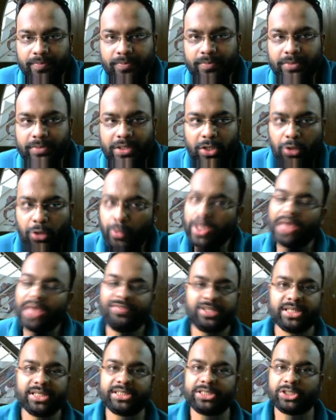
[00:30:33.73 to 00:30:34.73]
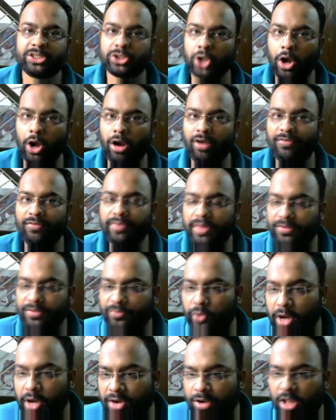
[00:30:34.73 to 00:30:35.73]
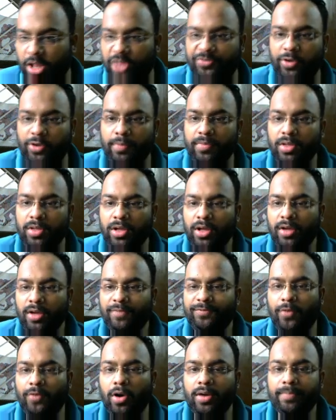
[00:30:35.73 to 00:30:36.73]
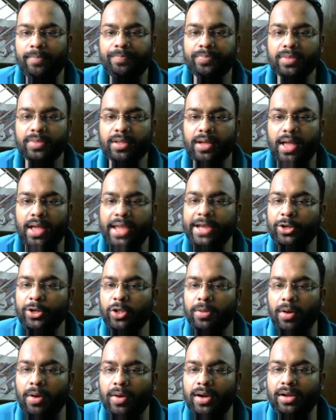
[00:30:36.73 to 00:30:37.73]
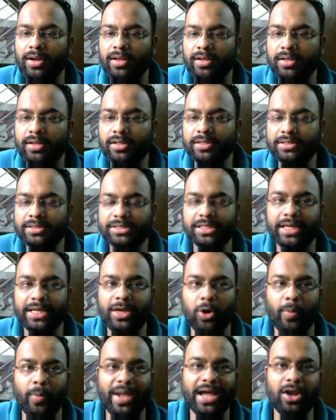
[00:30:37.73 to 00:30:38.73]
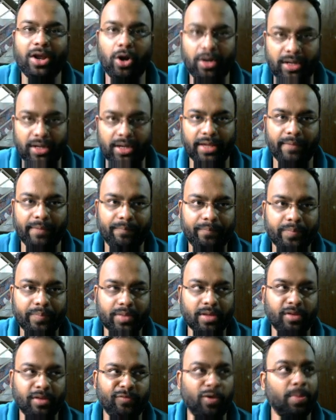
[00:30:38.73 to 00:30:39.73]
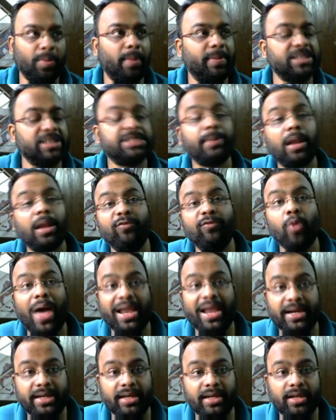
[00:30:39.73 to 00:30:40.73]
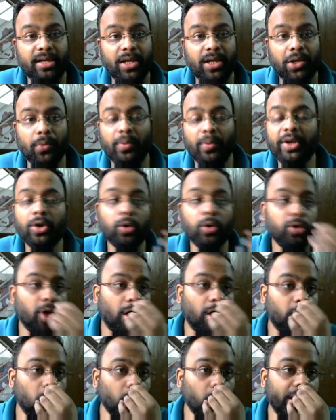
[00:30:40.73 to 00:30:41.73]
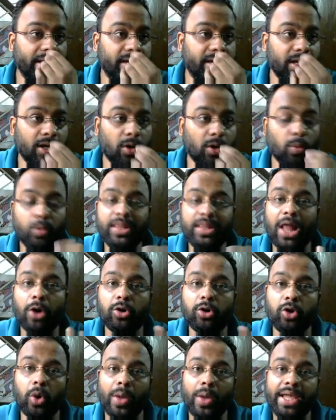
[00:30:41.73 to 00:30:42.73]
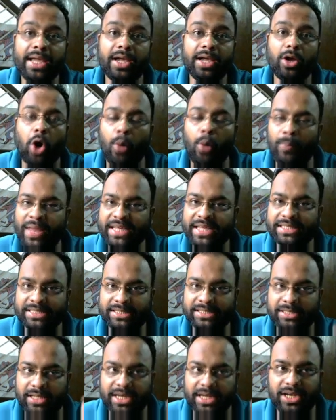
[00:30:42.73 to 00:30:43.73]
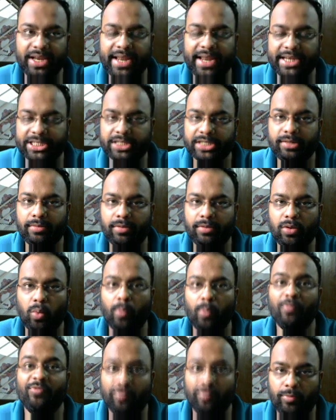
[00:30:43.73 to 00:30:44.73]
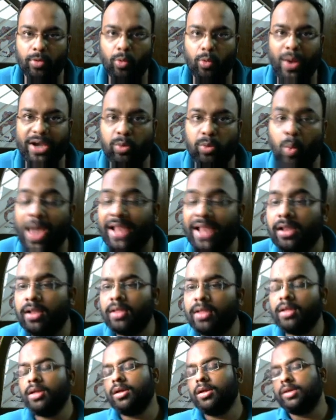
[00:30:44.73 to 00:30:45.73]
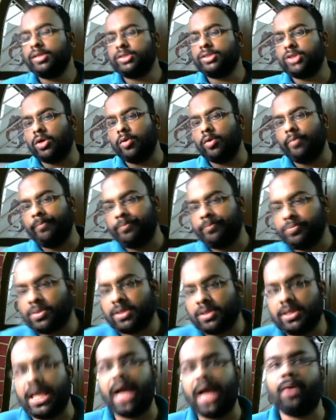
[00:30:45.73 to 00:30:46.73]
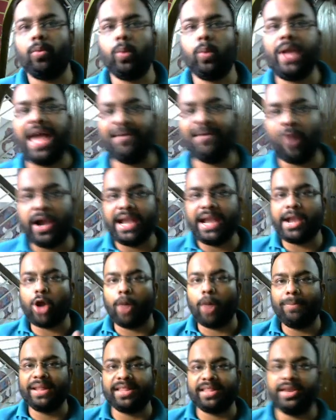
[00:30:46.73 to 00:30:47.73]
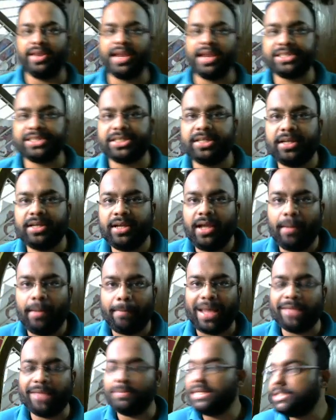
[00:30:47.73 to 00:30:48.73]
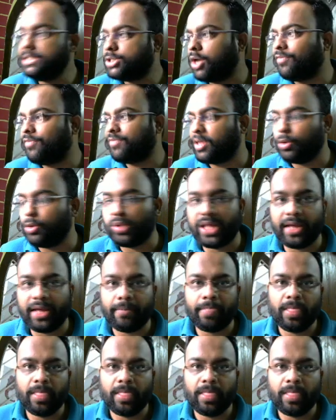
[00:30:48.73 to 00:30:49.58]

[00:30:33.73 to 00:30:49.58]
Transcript: So we have just solved the Fourier transform for e to the power j omega naught t from the principle of duality. We could not do it without knowing complex integration quite well. So yeah, we avoided complex integration by means of using